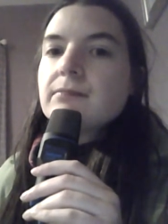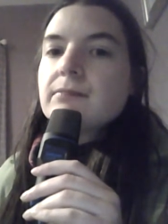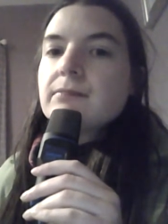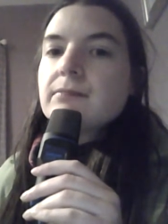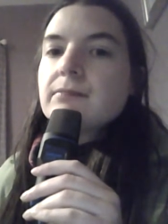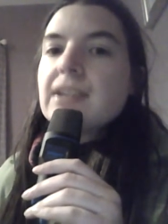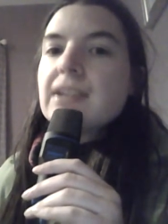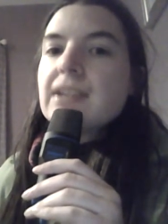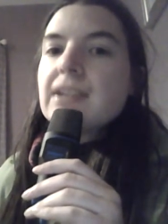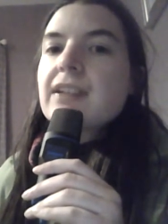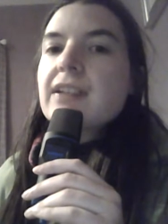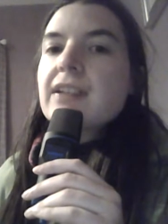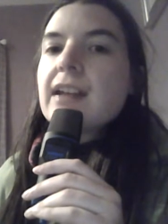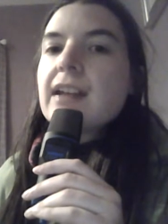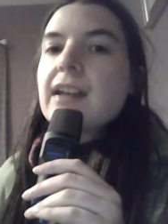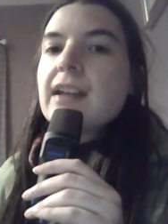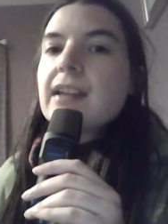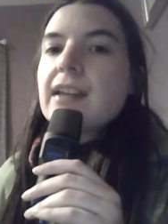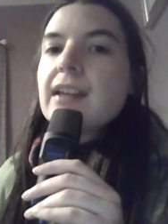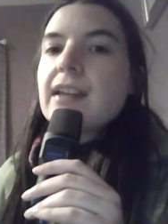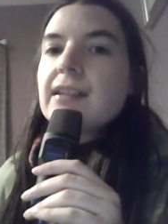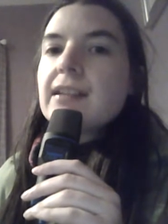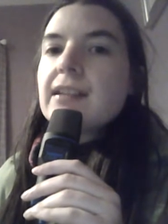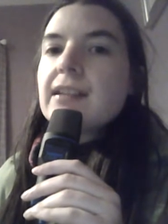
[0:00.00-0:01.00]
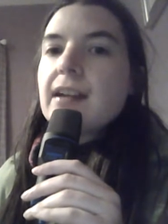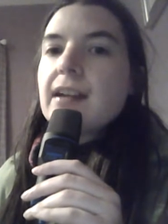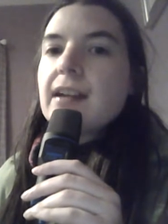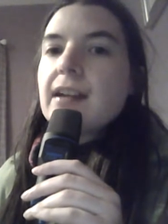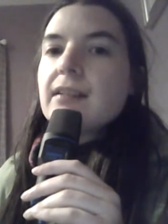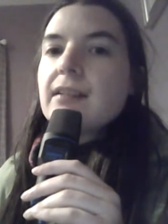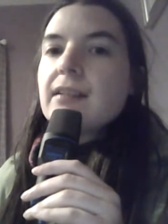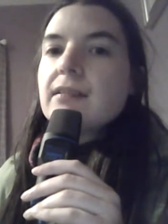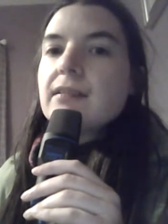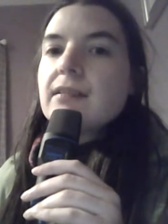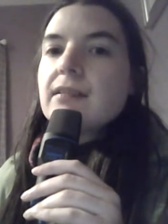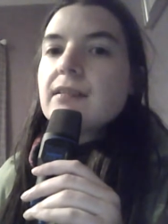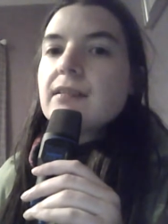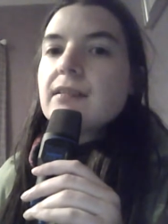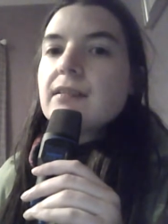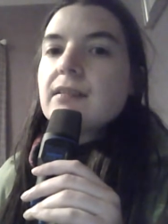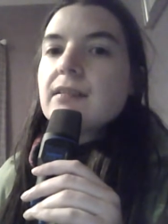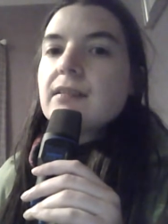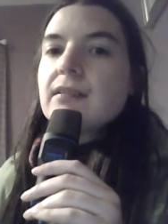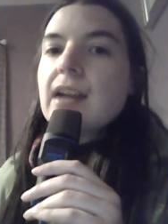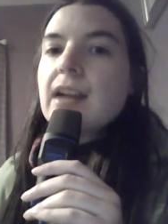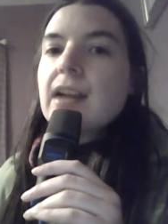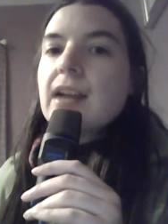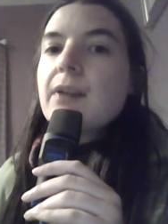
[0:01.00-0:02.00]
It's kind of like that.
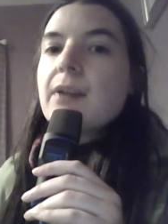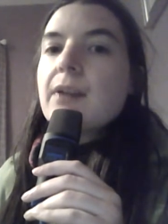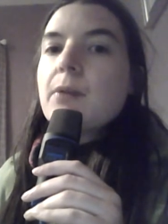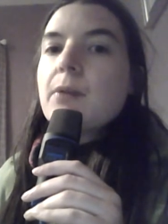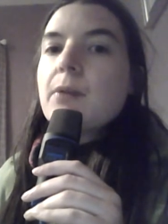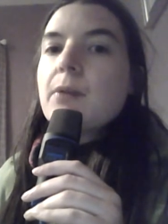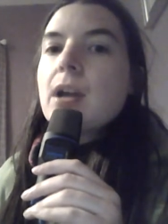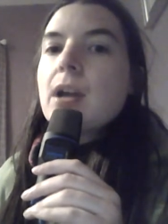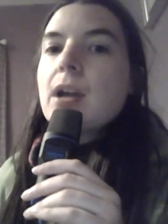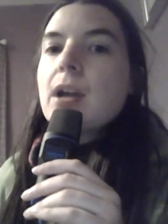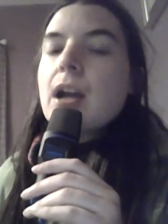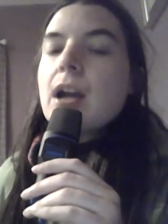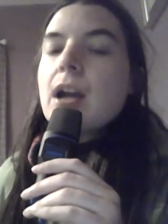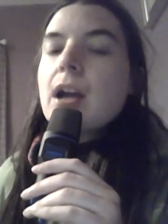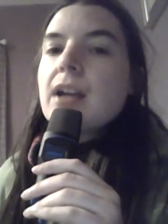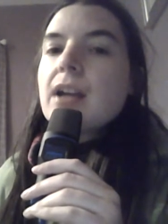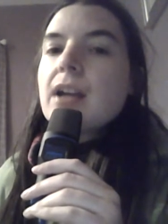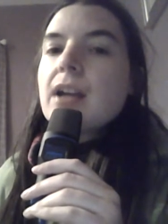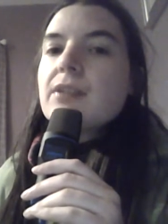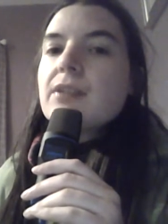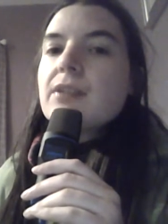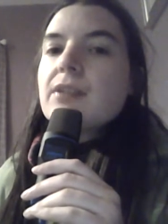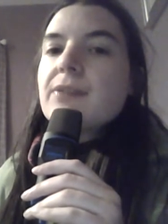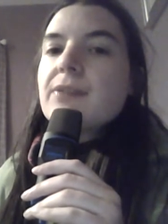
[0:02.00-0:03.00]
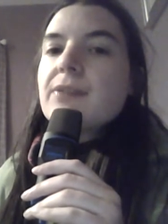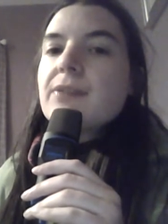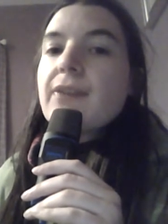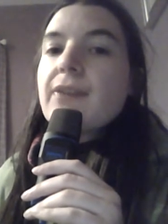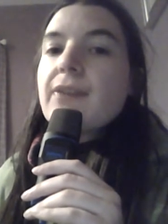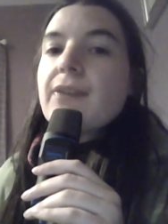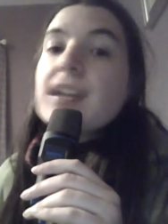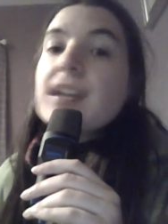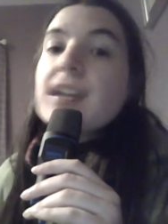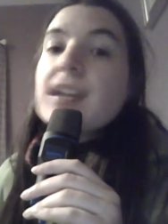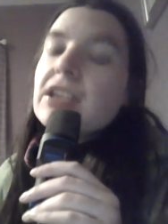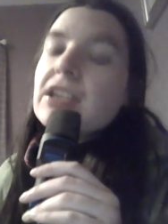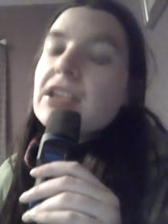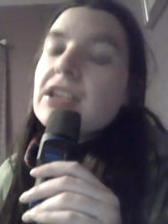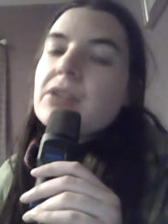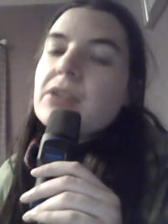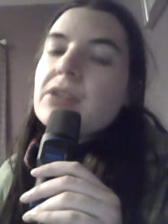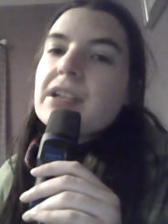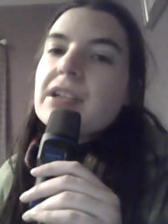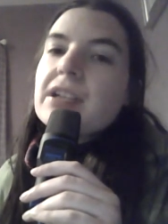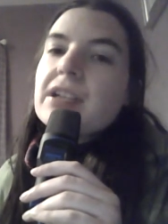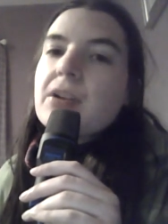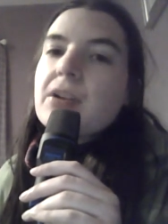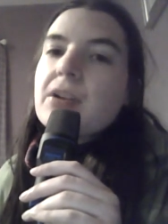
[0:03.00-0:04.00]
How are you going to survive? You
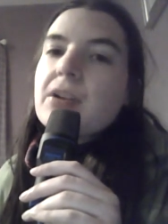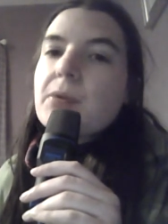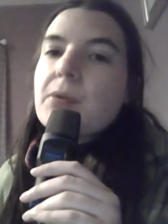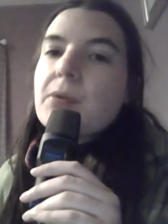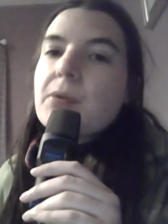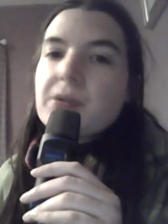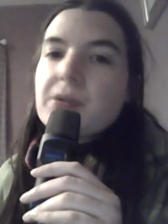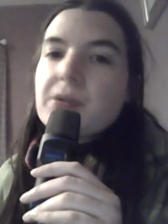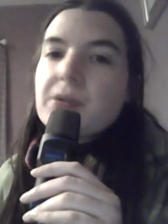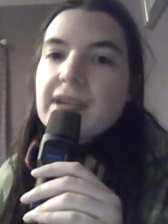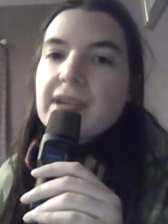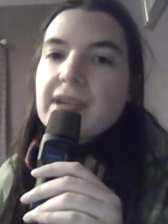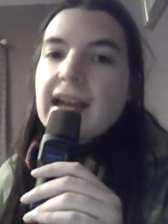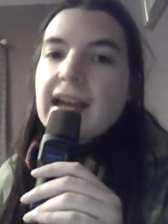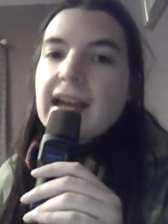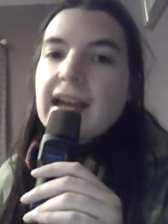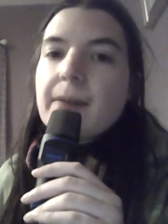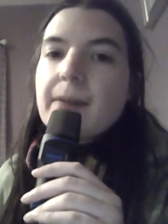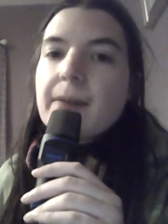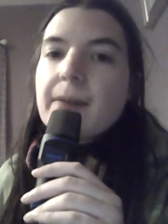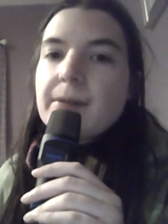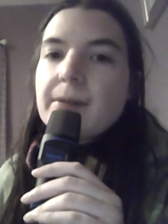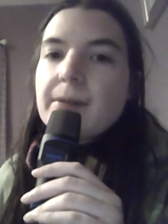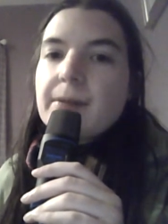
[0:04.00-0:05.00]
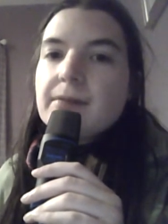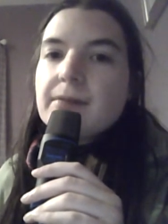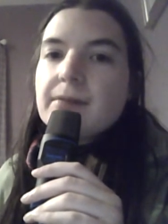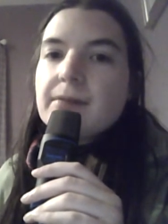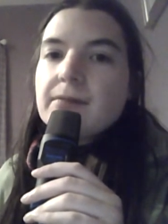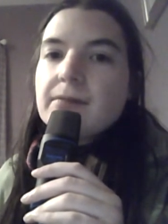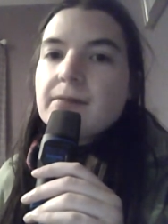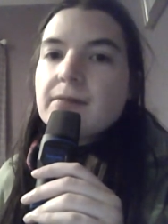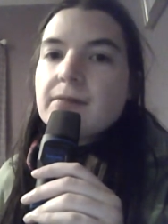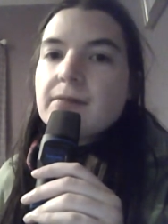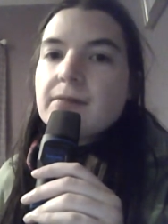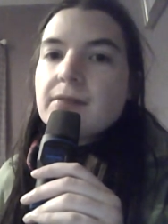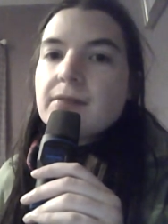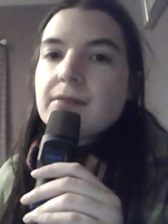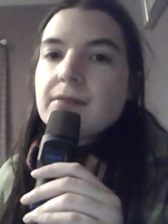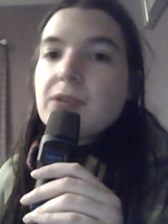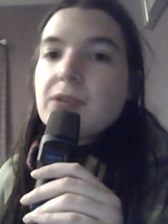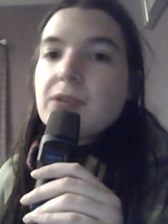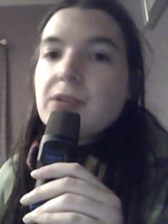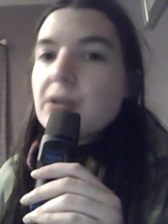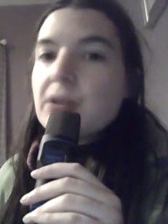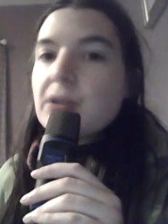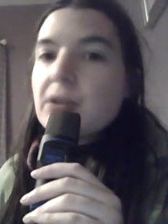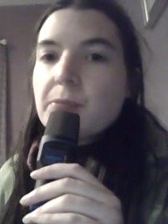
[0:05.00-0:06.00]
didn't know it was going to happen. You
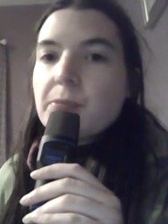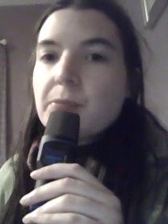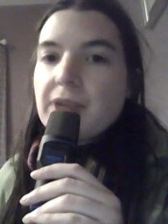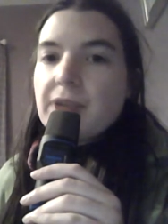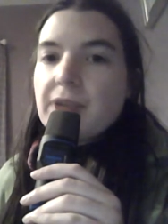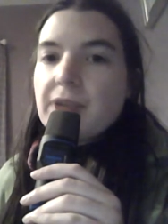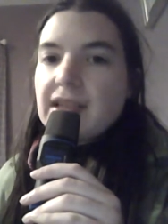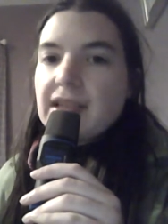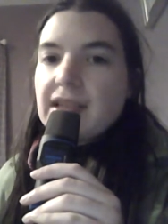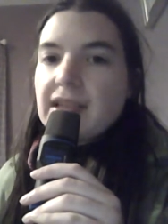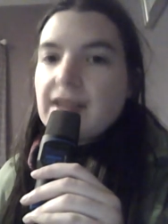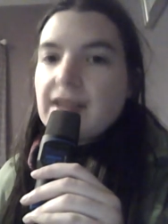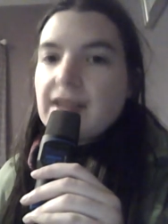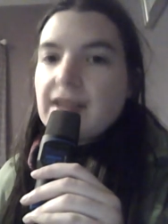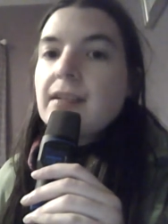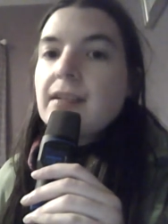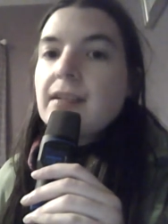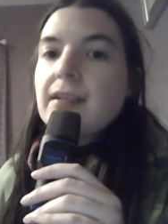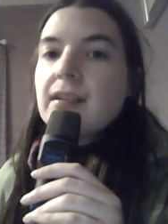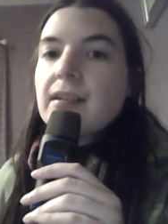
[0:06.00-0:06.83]
couldn't predict it.